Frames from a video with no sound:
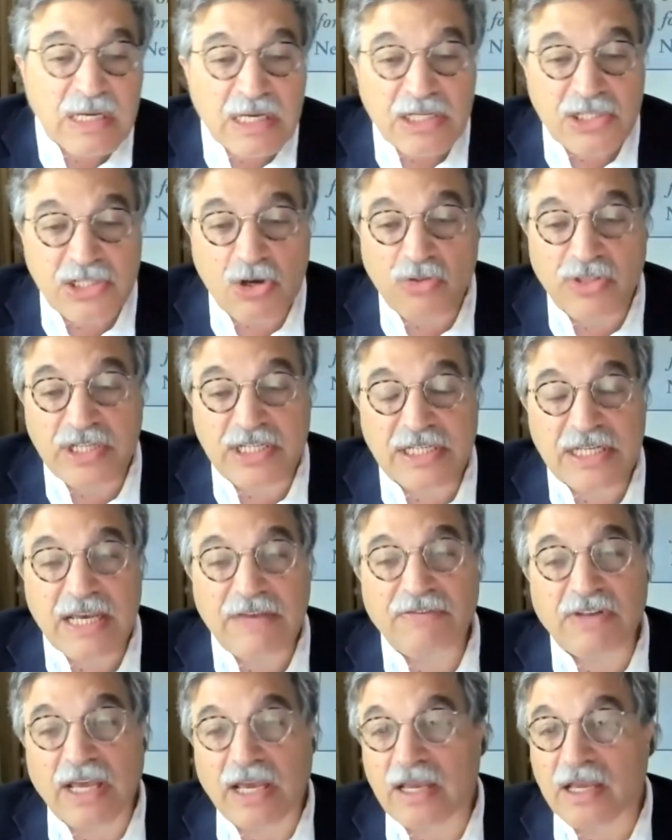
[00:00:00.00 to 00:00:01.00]
So this
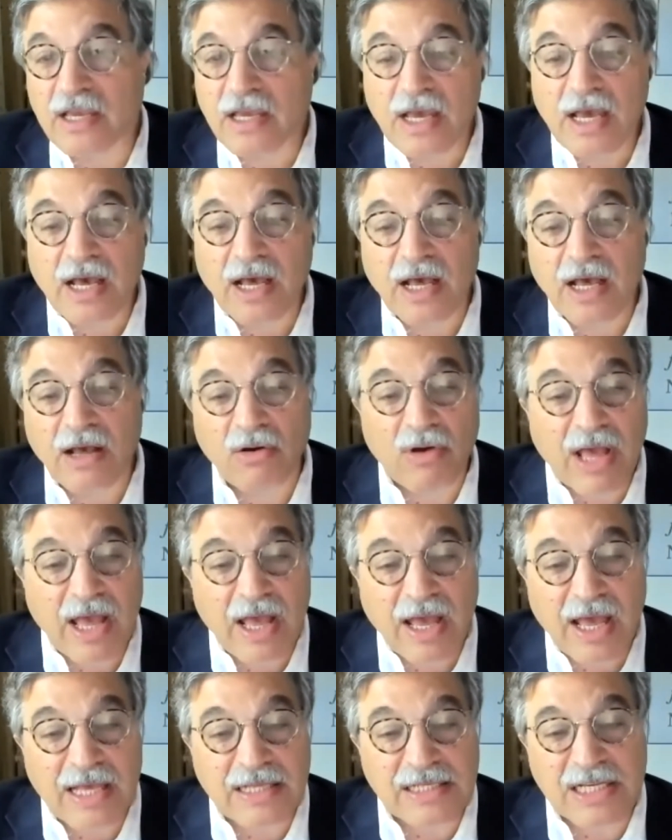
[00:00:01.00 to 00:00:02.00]
evening,
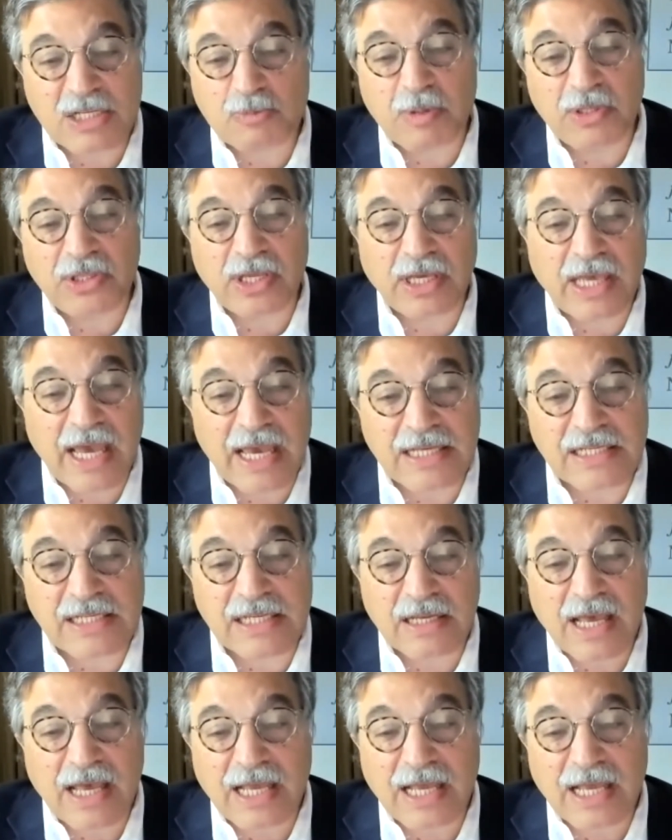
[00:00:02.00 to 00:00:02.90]
as has been the case